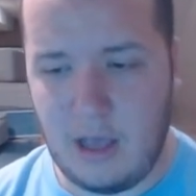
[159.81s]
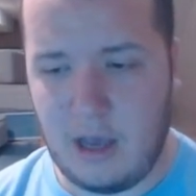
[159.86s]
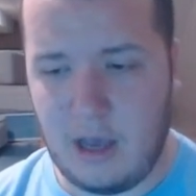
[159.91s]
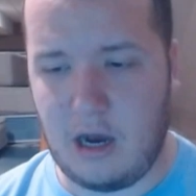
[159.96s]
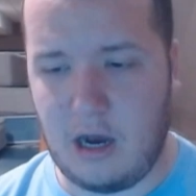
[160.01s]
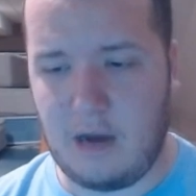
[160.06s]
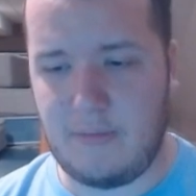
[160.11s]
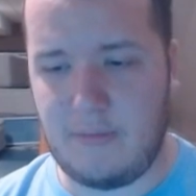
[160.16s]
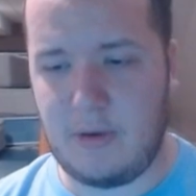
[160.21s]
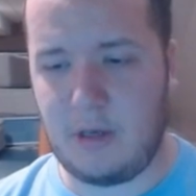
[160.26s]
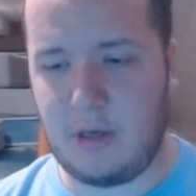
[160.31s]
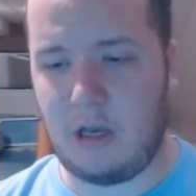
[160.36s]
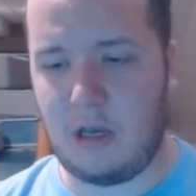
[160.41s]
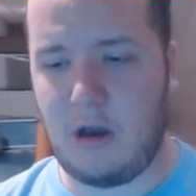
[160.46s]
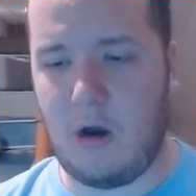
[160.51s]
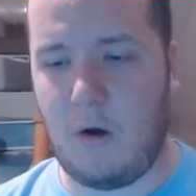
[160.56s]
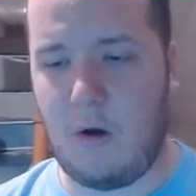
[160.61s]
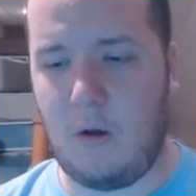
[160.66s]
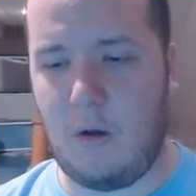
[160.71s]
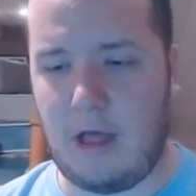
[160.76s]
You can
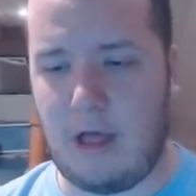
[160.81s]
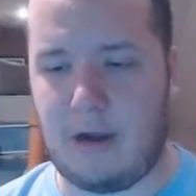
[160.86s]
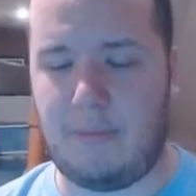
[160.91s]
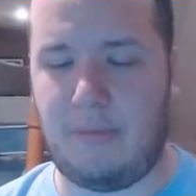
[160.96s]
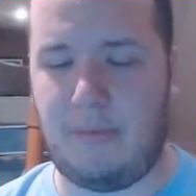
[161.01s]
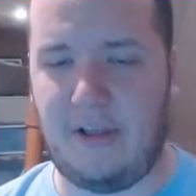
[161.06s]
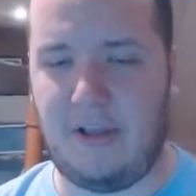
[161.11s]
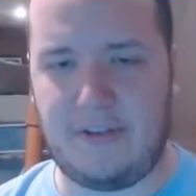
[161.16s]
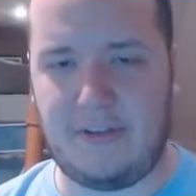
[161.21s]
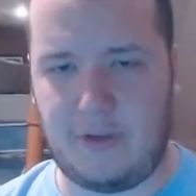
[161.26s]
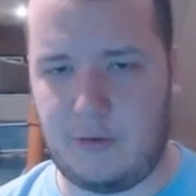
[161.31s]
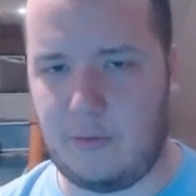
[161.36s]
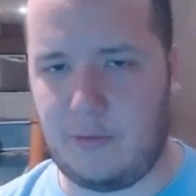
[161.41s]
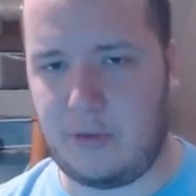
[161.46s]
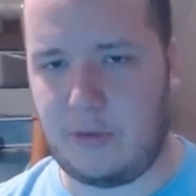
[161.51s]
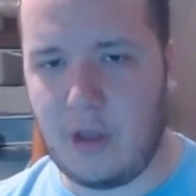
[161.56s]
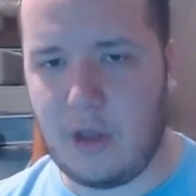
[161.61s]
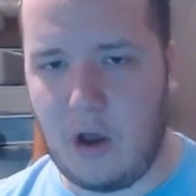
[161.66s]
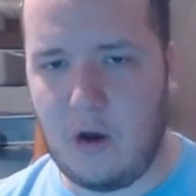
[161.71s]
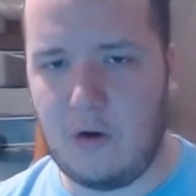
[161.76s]
go a lot of places
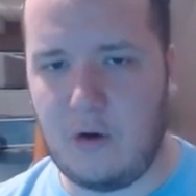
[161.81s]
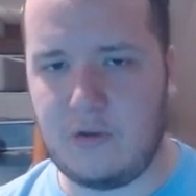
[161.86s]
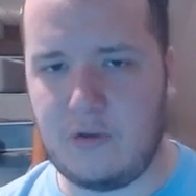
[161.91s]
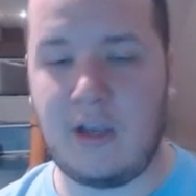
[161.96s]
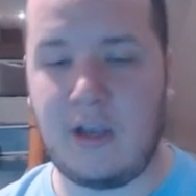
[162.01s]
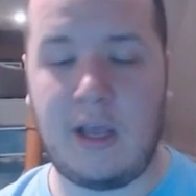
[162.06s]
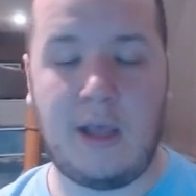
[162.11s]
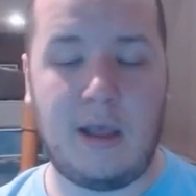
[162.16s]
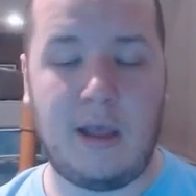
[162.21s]
with those.